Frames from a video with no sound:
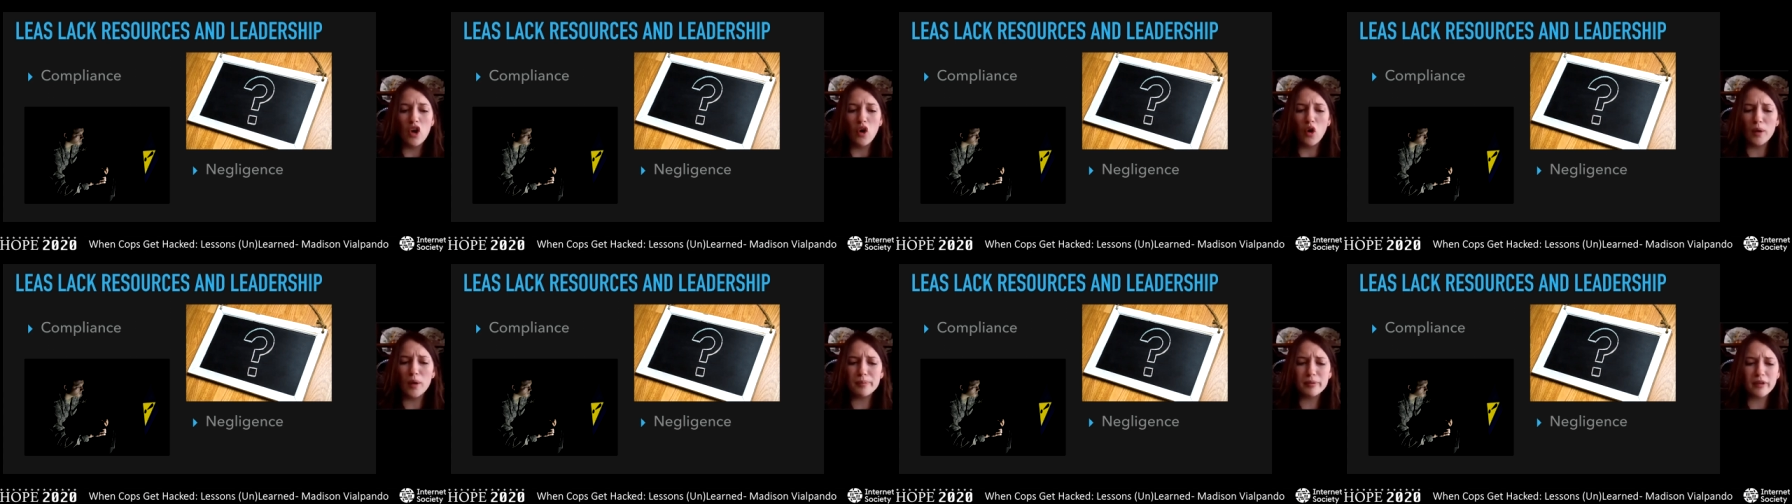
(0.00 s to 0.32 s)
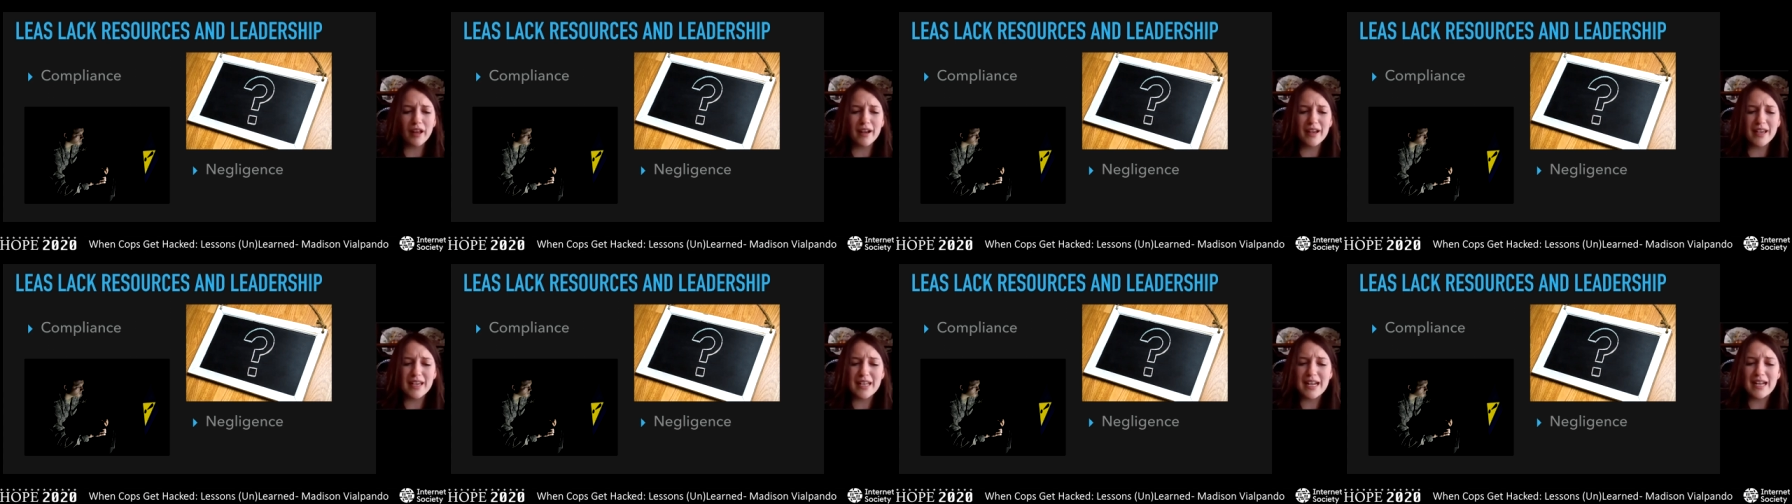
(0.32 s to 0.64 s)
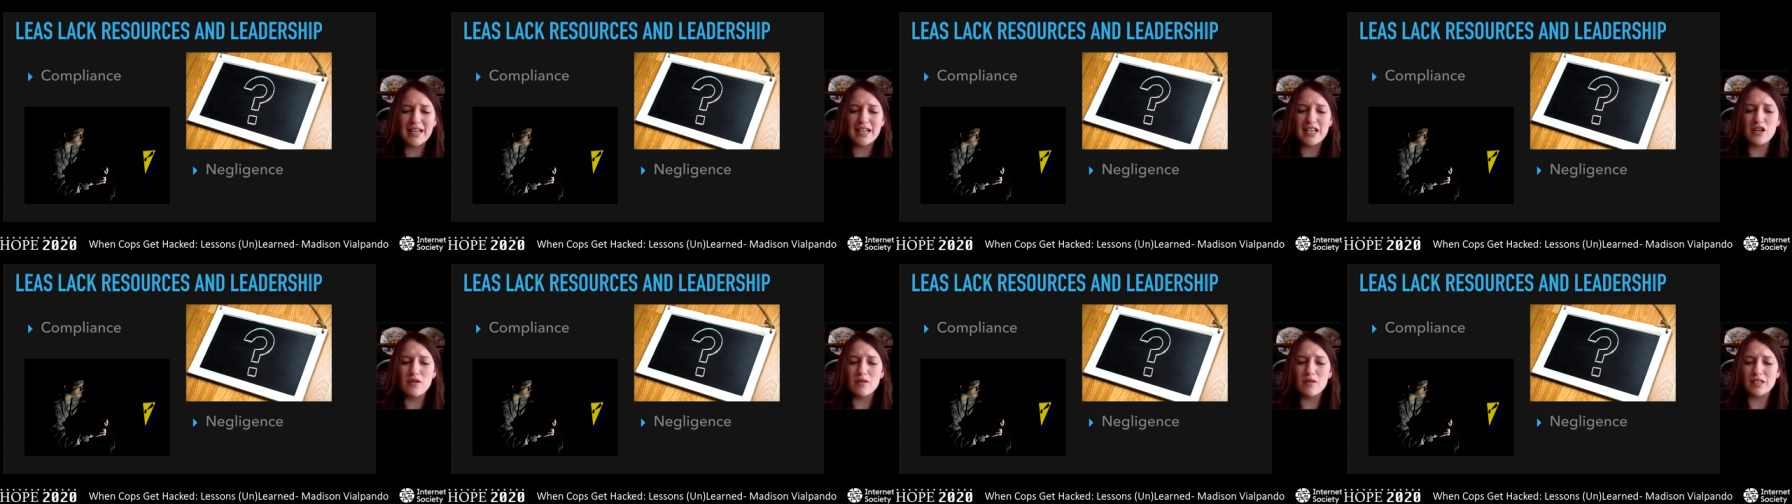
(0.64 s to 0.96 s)
or plugging
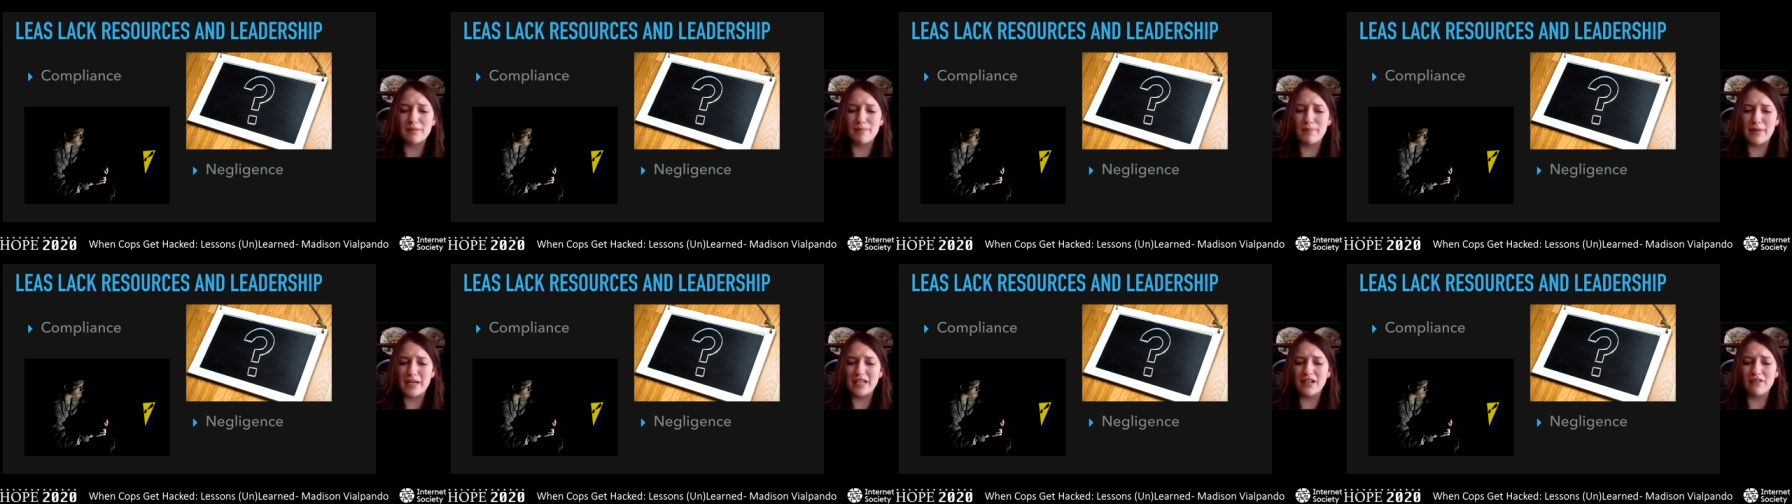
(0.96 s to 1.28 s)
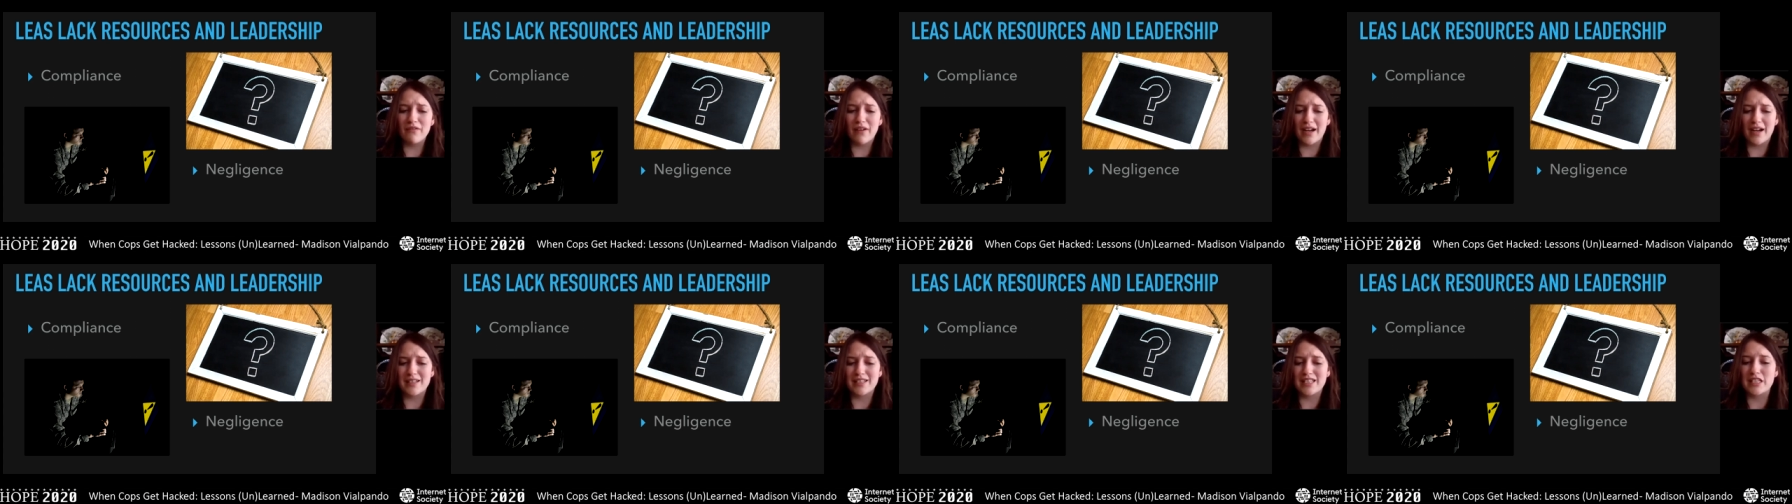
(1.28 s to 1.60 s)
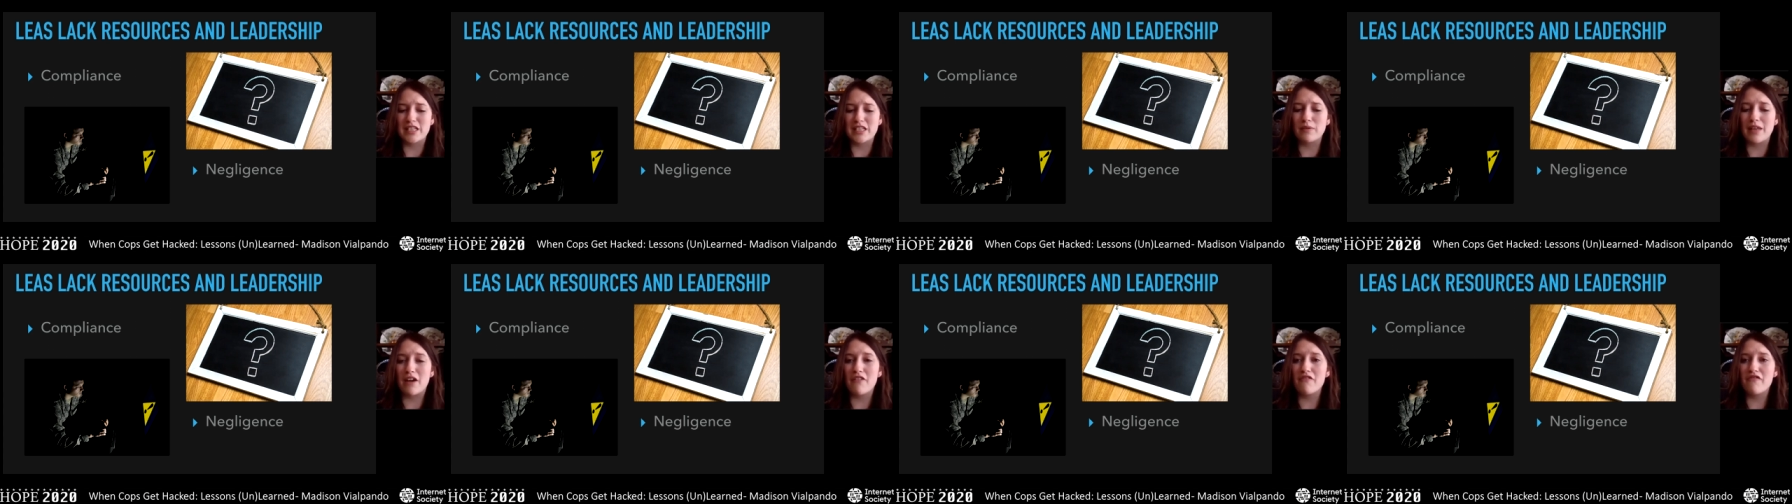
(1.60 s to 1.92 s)
in USB
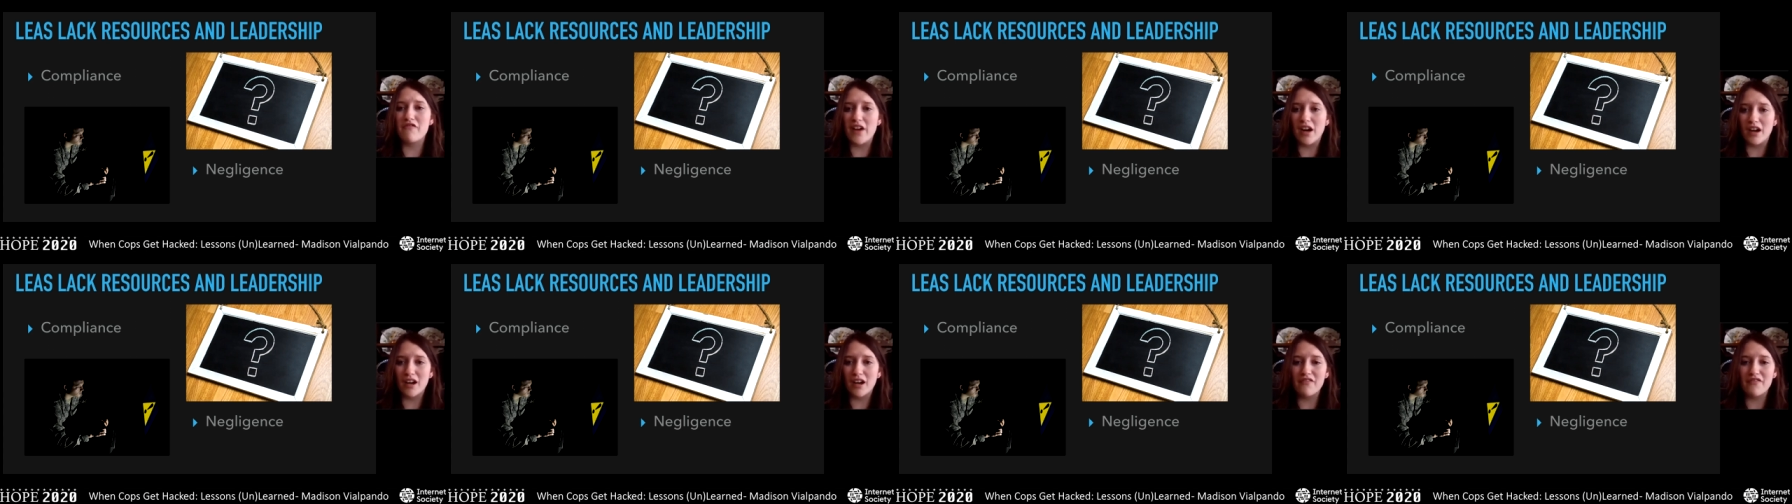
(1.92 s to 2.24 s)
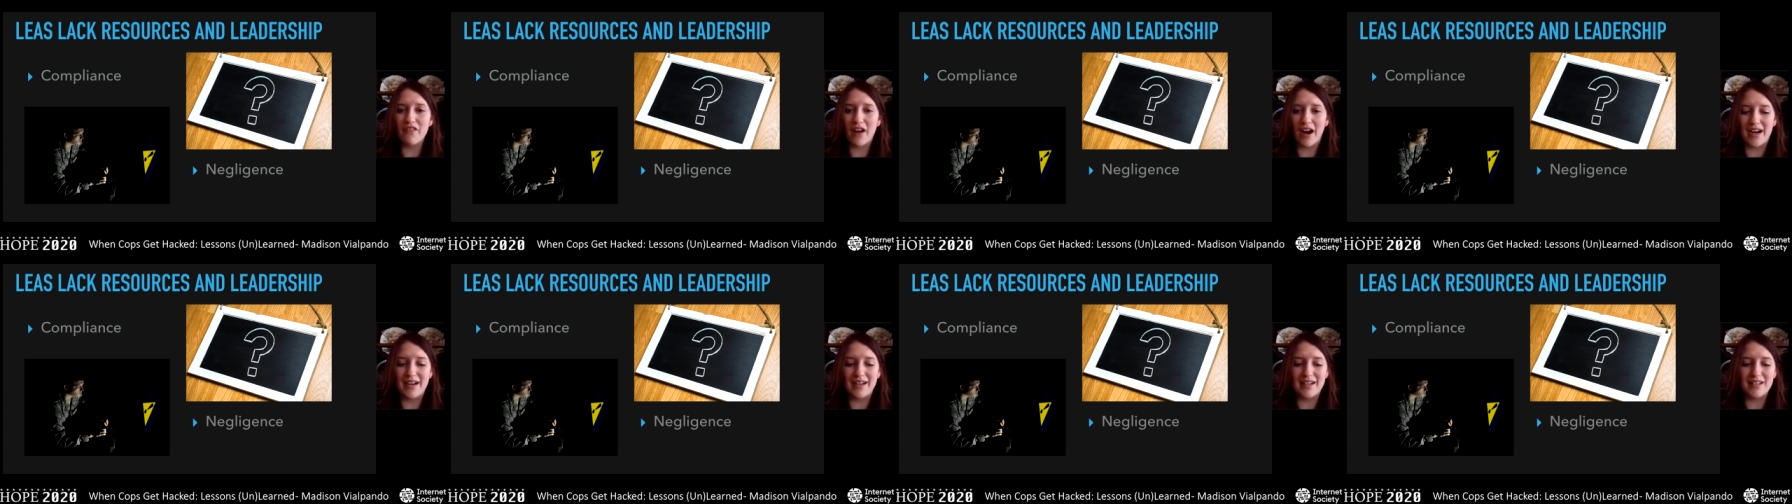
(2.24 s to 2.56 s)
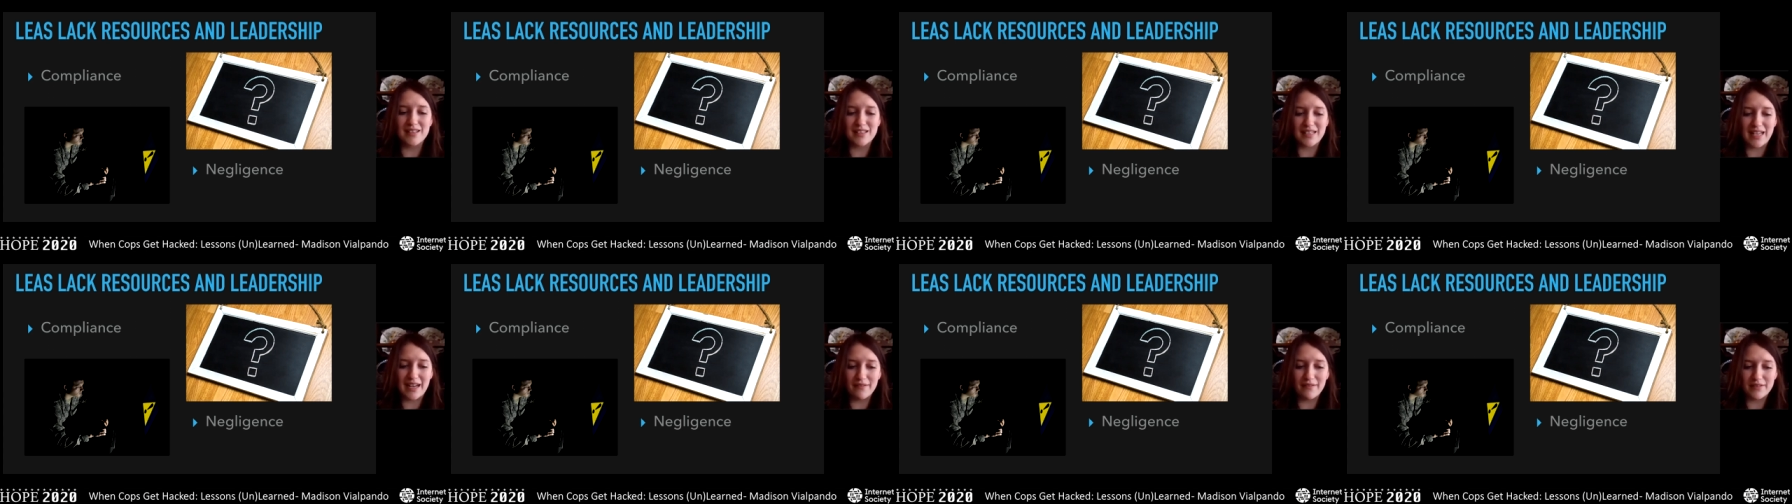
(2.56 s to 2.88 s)
devices without verifying
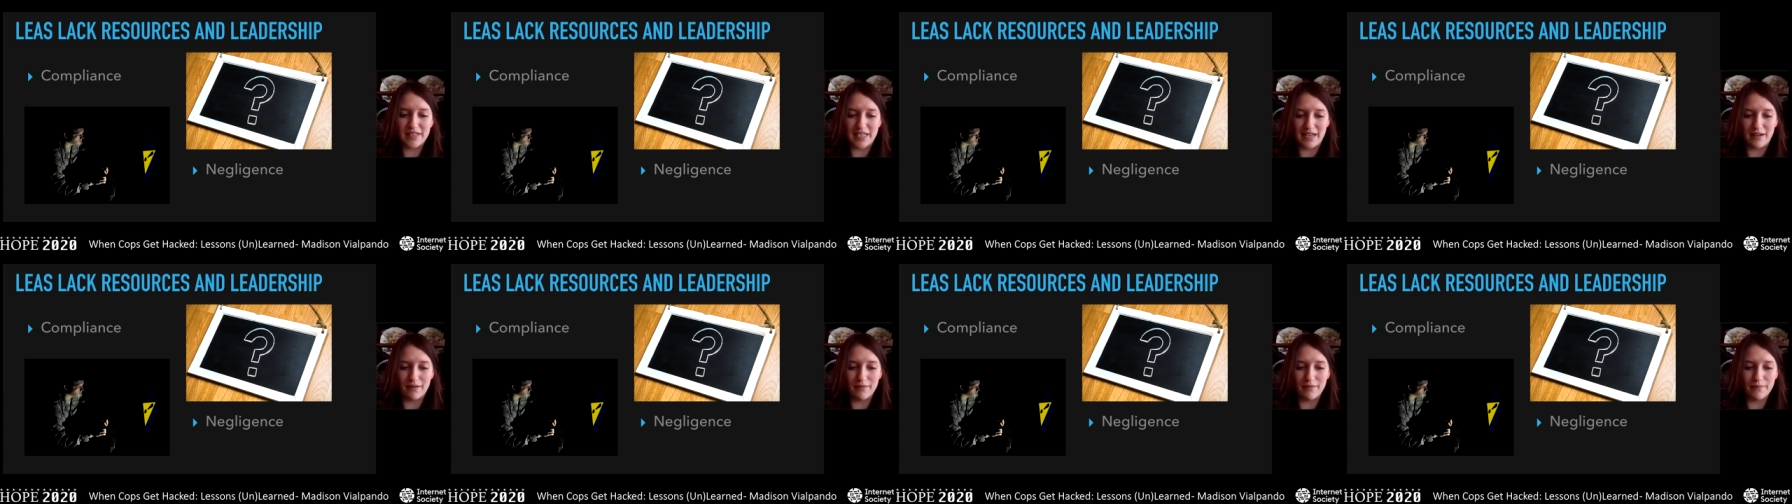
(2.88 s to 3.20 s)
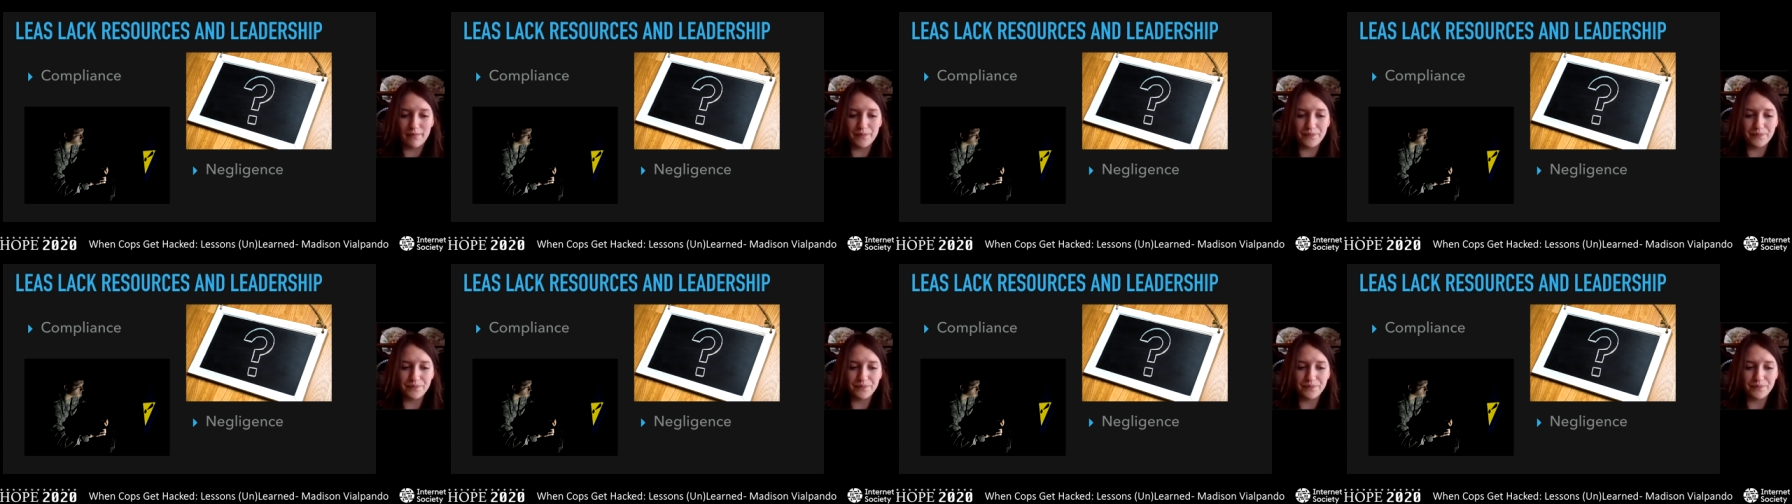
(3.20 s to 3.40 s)
its safety.